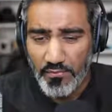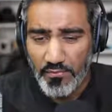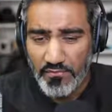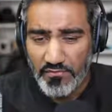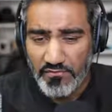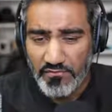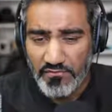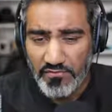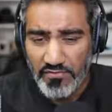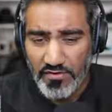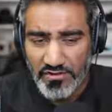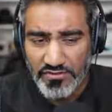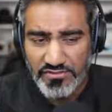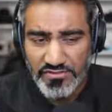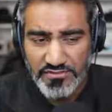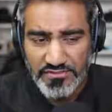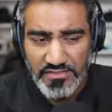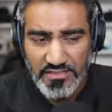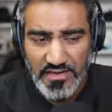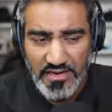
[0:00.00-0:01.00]

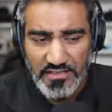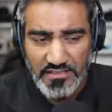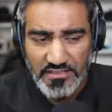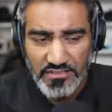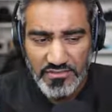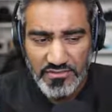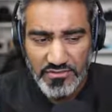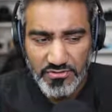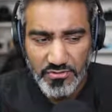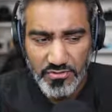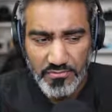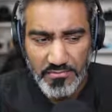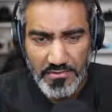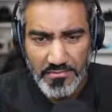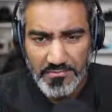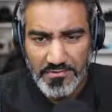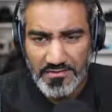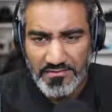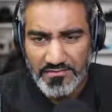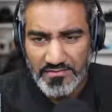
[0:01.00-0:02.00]
versions that I need to, or maybe
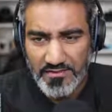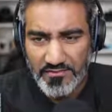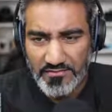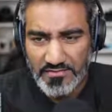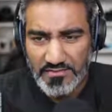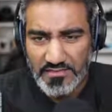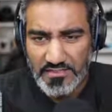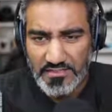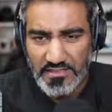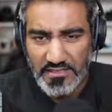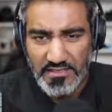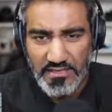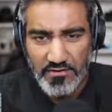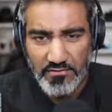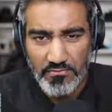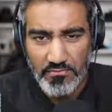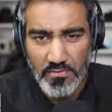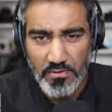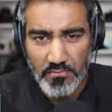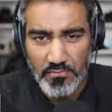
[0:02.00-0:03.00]
it's 17. I can't
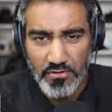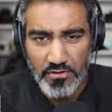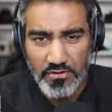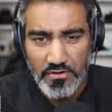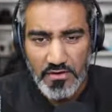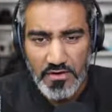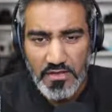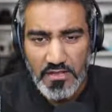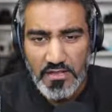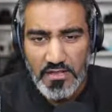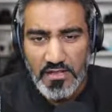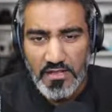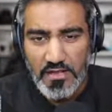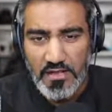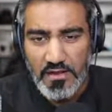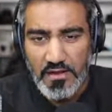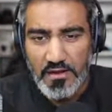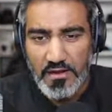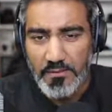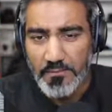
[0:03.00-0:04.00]
remember.
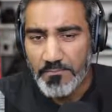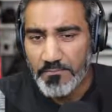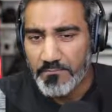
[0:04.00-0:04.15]
So